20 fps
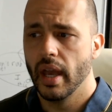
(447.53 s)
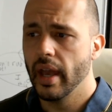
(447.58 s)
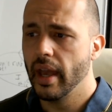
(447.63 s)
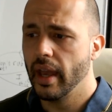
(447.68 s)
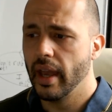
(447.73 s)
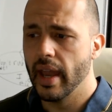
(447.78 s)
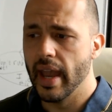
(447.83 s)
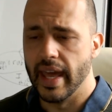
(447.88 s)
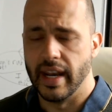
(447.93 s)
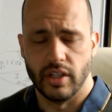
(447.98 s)

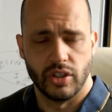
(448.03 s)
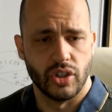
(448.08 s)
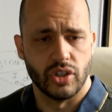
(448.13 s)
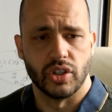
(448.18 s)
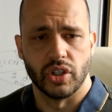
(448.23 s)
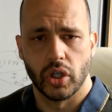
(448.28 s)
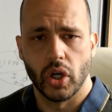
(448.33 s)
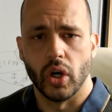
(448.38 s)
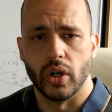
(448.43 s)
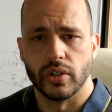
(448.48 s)
and it's just a
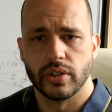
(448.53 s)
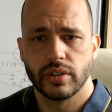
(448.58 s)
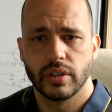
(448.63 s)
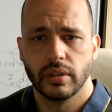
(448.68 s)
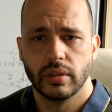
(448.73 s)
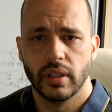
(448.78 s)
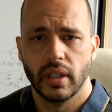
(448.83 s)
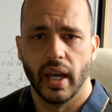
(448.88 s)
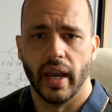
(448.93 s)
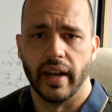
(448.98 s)
cost,
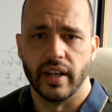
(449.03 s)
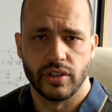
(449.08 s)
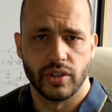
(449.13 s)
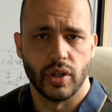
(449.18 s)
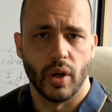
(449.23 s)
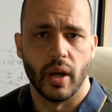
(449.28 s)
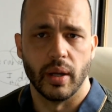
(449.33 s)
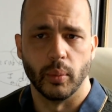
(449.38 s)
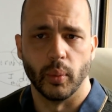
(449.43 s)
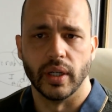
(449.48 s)
and it's
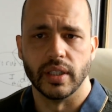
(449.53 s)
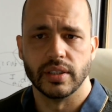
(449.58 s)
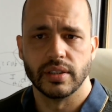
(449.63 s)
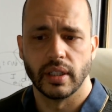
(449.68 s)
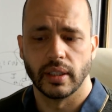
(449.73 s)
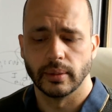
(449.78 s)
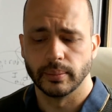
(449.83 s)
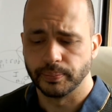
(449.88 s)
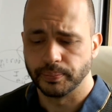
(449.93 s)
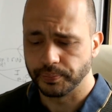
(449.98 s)
time wasting.